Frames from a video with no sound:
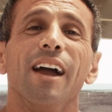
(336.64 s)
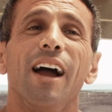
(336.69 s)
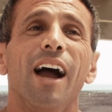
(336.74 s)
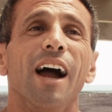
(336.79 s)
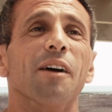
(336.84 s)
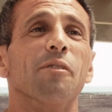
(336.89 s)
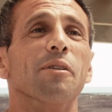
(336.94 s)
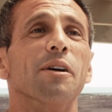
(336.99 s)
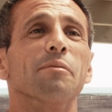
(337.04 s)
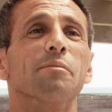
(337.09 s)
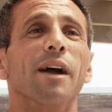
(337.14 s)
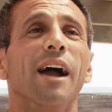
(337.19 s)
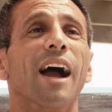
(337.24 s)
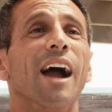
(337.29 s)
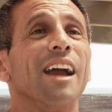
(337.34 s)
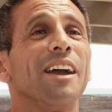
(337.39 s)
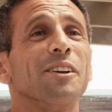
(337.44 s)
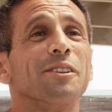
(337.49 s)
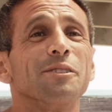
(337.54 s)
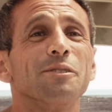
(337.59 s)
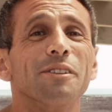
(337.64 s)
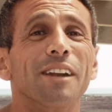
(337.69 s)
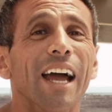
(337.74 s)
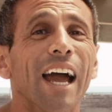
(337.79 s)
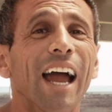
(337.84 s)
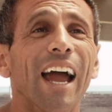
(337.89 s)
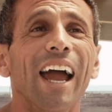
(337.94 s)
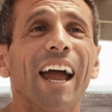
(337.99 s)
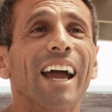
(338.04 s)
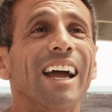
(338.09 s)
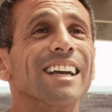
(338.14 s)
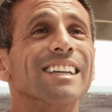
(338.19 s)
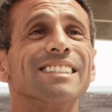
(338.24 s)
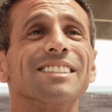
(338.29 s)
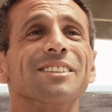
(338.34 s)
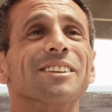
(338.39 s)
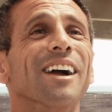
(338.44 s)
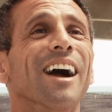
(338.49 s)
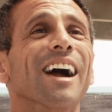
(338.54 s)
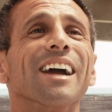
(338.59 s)
I went back. I could do
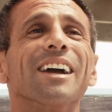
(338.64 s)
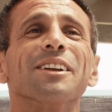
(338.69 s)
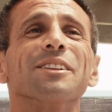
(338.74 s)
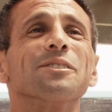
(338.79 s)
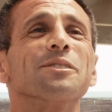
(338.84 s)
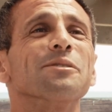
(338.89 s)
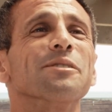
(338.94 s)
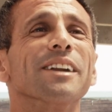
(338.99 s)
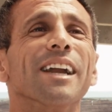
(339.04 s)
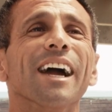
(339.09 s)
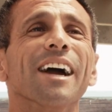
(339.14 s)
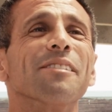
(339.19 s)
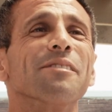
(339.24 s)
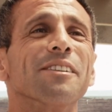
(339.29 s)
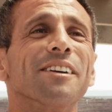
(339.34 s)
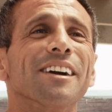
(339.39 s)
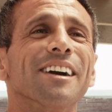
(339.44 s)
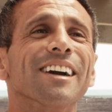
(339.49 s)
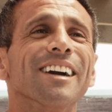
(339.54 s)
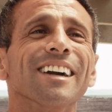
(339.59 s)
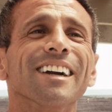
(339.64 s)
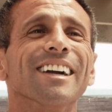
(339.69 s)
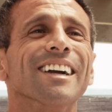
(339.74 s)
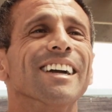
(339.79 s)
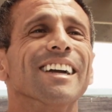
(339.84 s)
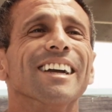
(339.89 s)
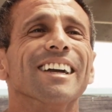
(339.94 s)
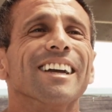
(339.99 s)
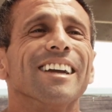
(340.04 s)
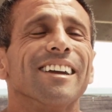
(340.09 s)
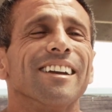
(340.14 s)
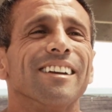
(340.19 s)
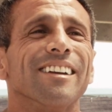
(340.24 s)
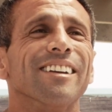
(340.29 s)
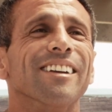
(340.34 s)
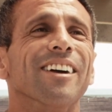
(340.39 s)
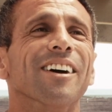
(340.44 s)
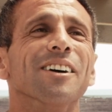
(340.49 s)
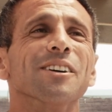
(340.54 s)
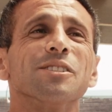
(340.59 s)
legs, you know, I could do whatever,
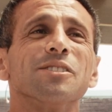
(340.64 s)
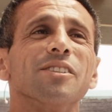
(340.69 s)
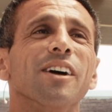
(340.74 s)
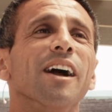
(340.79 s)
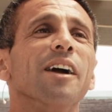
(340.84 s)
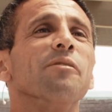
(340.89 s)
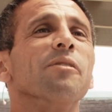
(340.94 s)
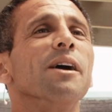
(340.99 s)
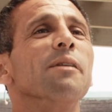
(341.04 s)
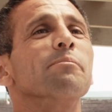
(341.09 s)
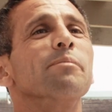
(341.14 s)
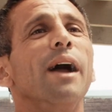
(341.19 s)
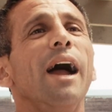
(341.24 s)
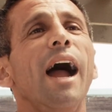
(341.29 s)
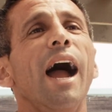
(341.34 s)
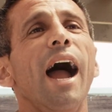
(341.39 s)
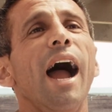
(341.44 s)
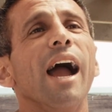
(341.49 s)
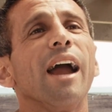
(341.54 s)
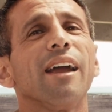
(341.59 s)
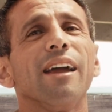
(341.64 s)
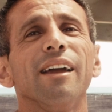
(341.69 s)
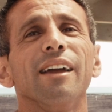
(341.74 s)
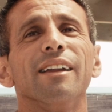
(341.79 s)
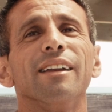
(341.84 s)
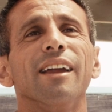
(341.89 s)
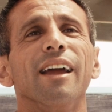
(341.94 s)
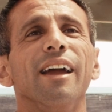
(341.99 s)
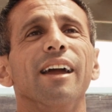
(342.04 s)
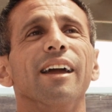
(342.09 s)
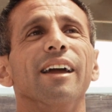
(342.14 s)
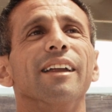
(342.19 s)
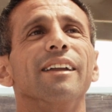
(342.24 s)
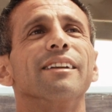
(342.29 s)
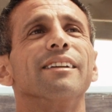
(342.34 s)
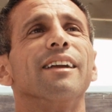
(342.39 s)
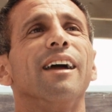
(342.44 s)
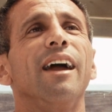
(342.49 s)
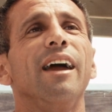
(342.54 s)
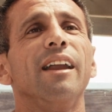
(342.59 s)
you know. So I went back
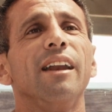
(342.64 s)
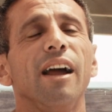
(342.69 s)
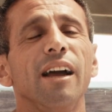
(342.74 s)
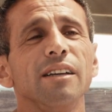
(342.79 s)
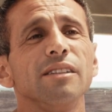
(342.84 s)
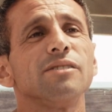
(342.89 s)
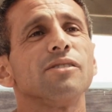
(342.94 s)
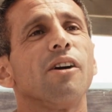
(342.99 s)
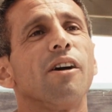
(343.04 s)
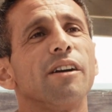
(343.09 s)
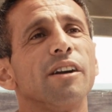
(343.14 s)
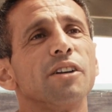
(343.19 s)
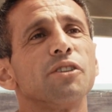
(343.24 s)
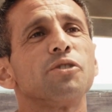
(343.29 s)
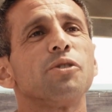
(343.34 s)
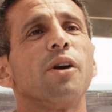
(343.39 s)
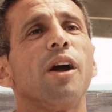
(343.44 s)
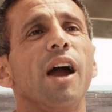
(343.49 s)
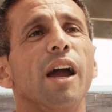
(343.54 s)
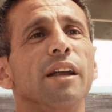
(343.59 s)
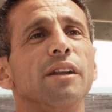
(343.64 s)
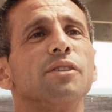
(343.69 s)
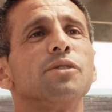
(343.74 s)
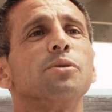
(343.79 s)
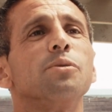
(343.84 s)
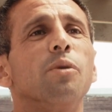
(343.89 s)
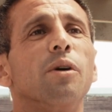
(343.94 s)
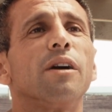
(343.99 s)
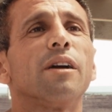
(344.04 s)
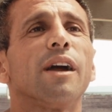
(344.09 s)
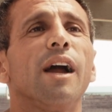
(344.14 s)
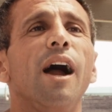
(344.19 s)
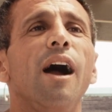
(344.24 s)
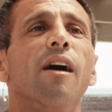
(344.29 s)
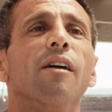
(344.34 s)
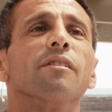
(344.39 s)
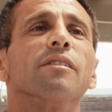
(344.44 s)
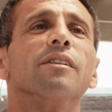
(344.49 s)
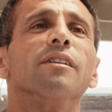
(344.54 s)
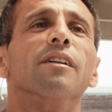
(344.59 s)
and I started trying to work
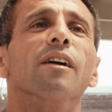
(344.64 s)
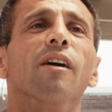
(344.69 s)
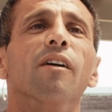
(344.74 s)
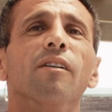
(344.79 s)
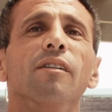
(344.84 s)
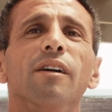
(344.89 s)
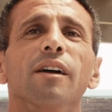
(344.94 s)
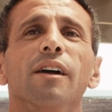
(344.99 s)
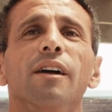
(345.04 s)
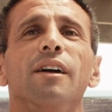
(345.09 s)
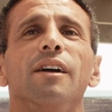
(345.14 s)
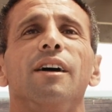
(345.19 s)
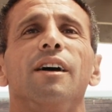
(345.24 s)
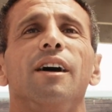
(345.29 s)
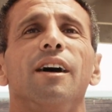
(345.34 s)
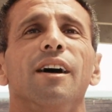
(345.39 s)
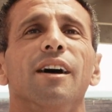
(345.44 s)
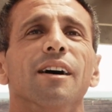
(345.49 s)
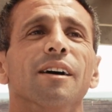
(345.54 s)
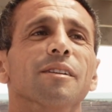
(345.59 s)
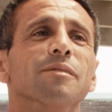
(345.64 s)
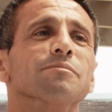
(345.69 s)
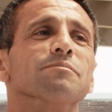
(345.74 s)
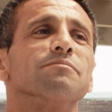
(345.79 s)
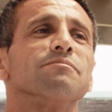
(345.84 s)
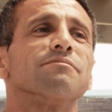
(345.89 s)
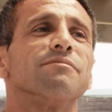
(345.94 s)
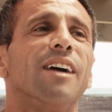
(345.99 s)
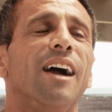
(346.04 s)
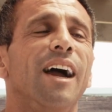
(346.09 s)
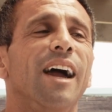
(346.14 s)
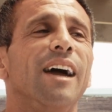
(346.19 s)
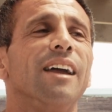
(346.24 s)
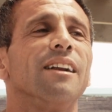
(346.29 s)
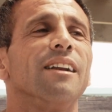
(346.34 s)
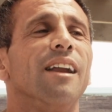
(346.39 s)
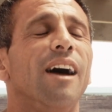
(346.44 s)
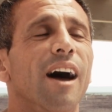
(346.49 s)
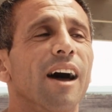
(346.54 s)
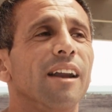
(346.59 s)
out, you know. I had
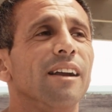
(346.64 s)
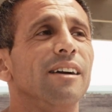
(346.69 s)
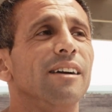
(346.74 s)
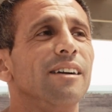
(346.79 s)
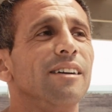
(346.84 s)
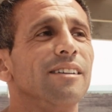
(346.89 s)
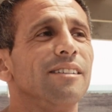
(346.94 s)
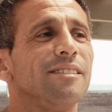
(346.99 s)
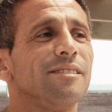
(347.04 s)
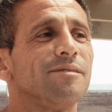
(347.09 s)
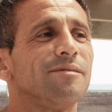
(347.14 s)
a lot of